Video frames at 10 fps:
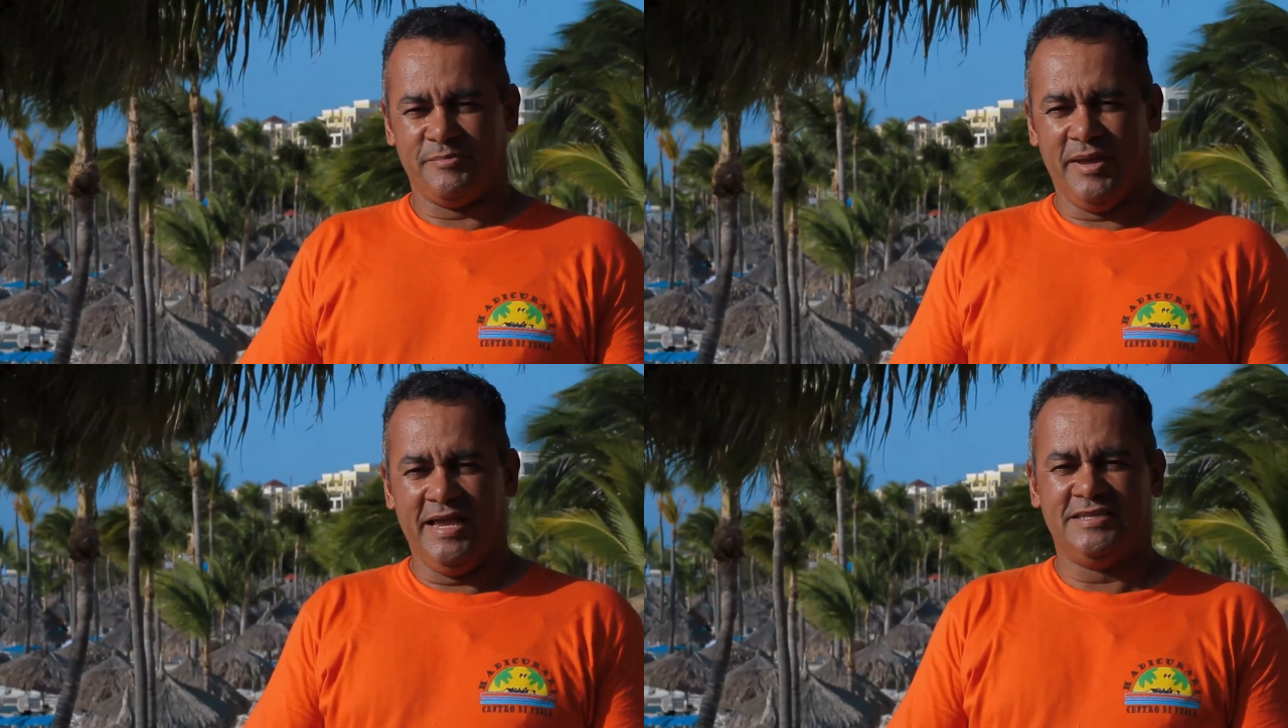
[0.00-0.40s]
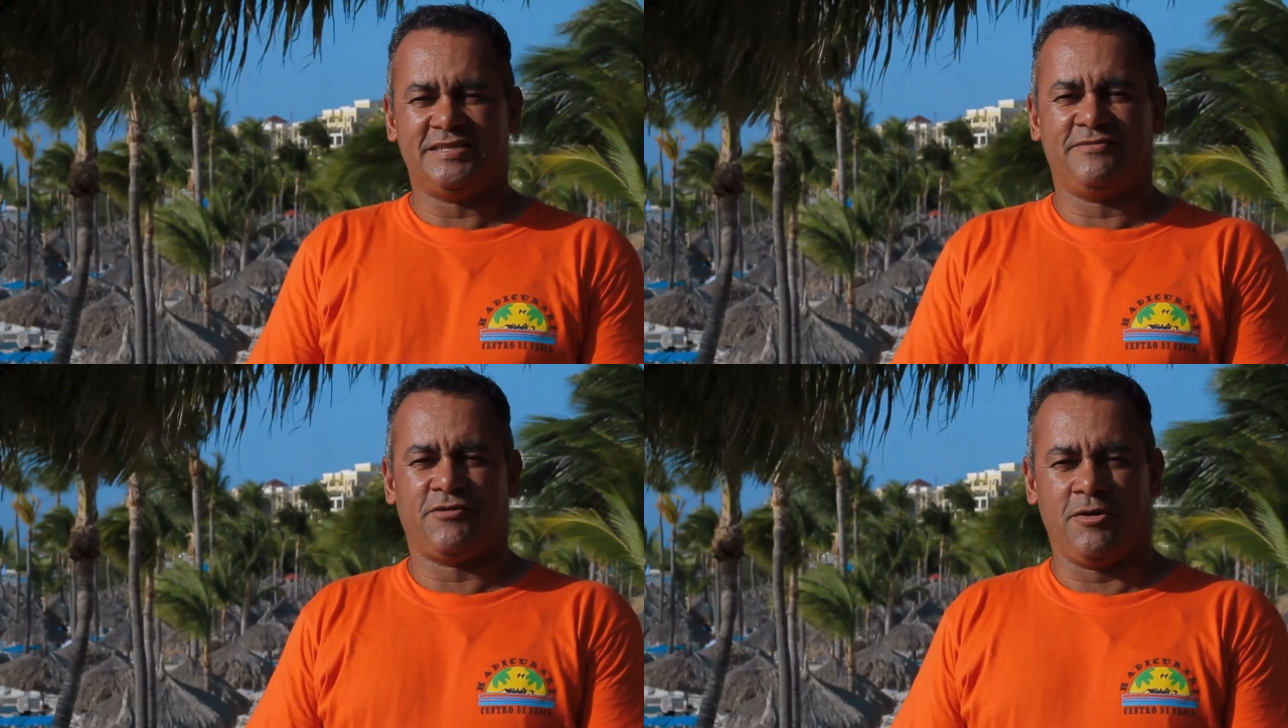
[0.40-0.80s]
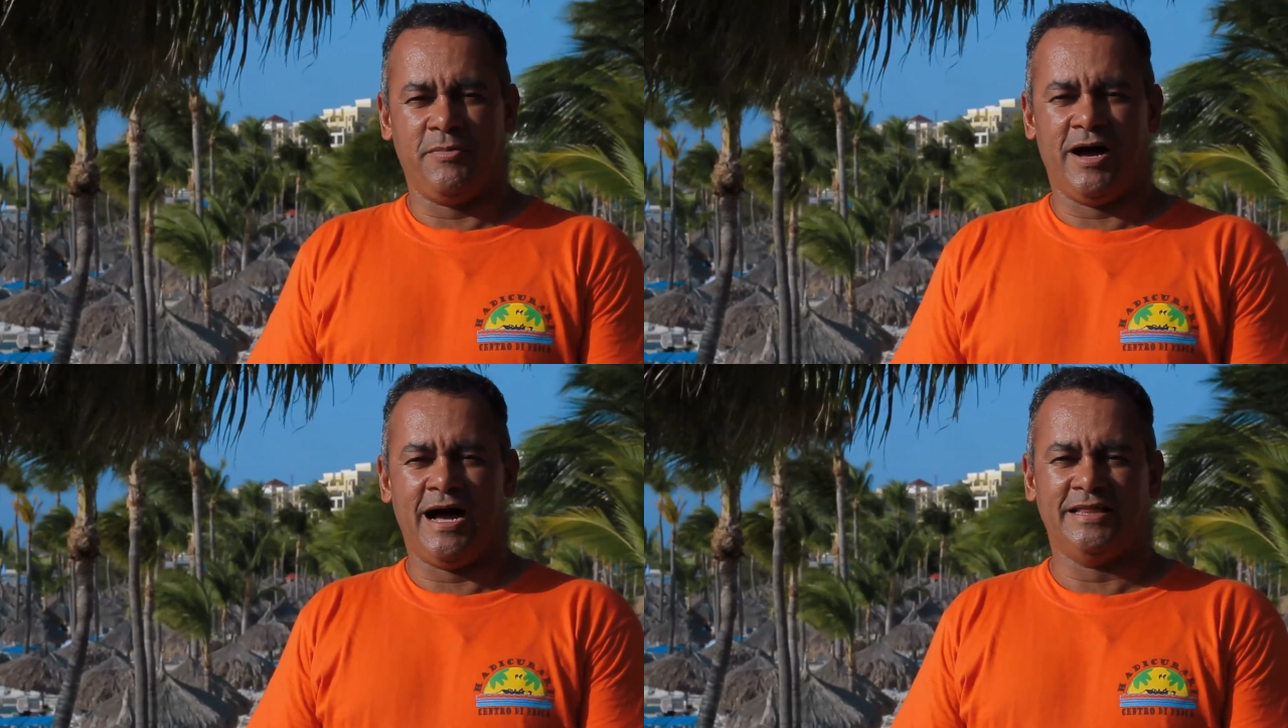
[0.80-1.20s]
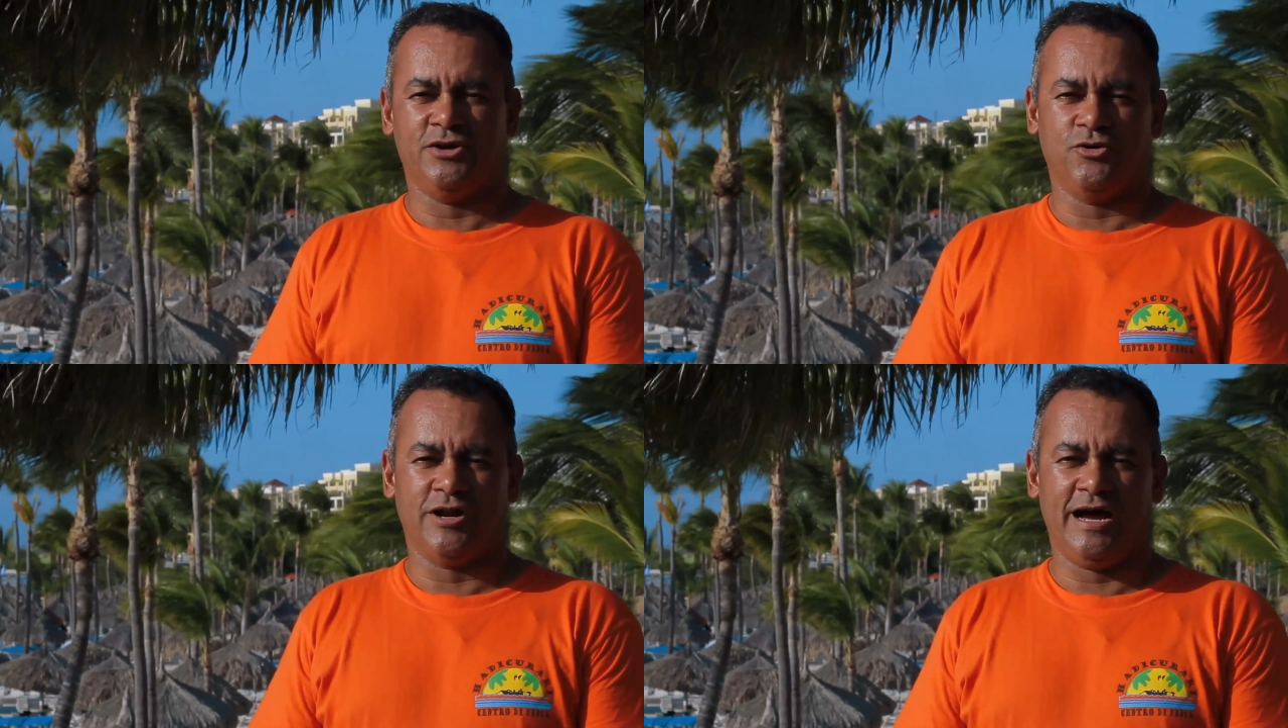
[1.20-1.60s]
based from
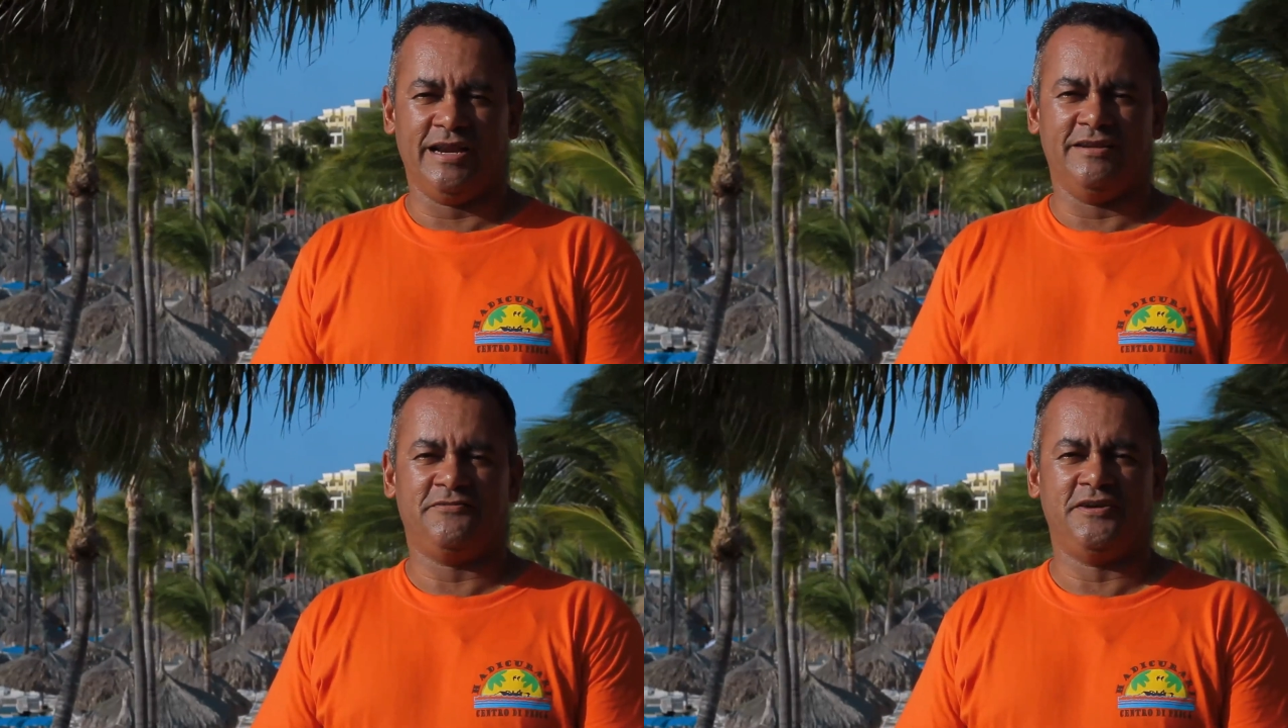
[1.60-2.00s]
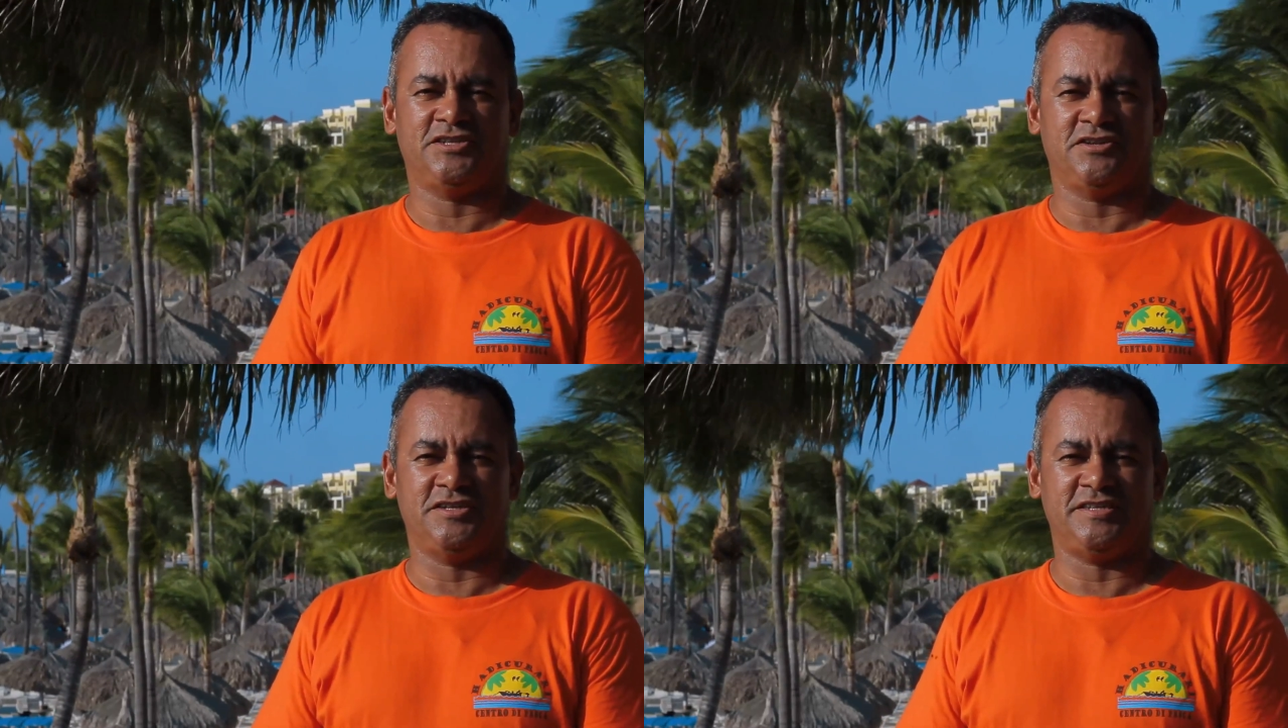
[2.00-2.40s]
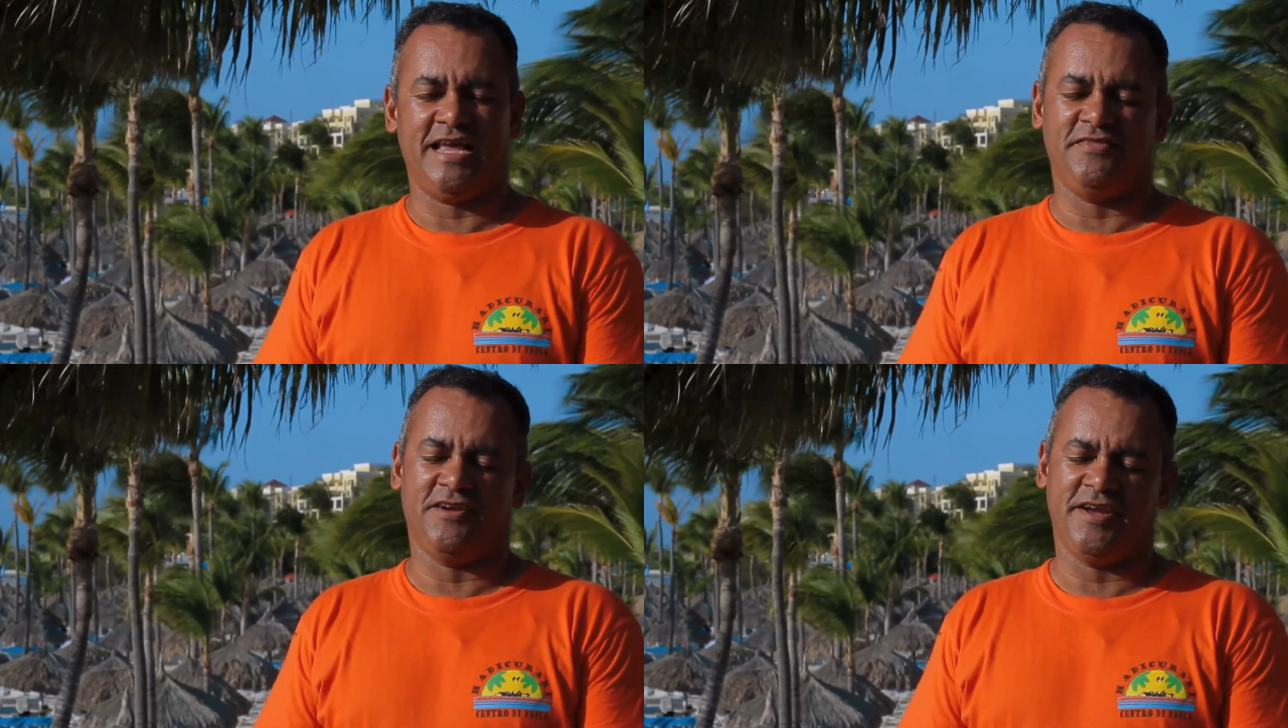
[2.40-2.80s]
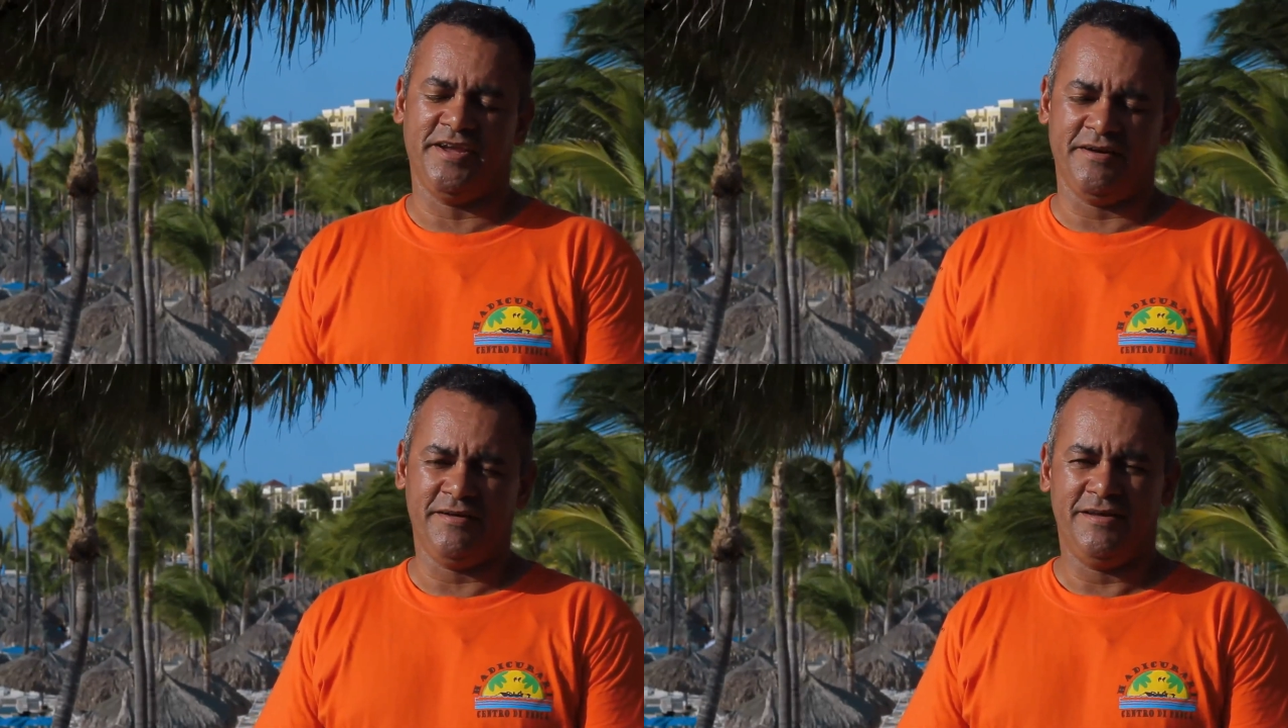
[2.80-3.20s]
Hadicurari Fisheries Center
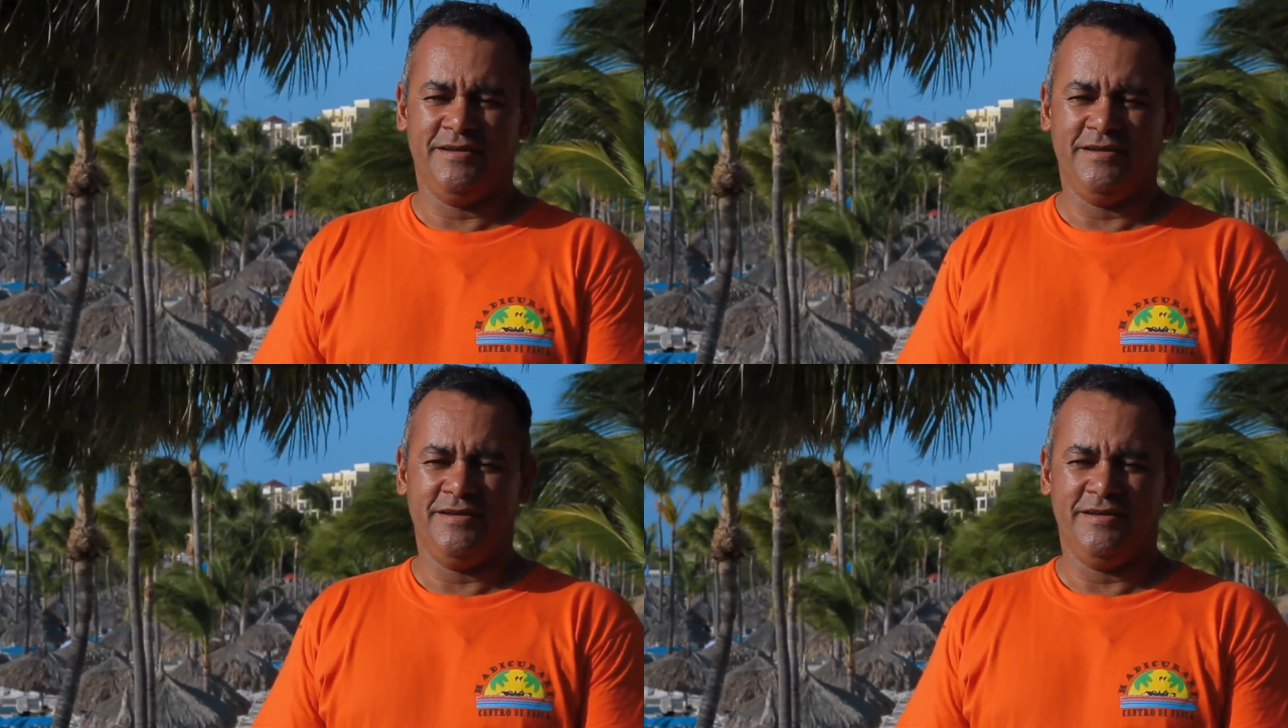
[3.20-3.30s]
here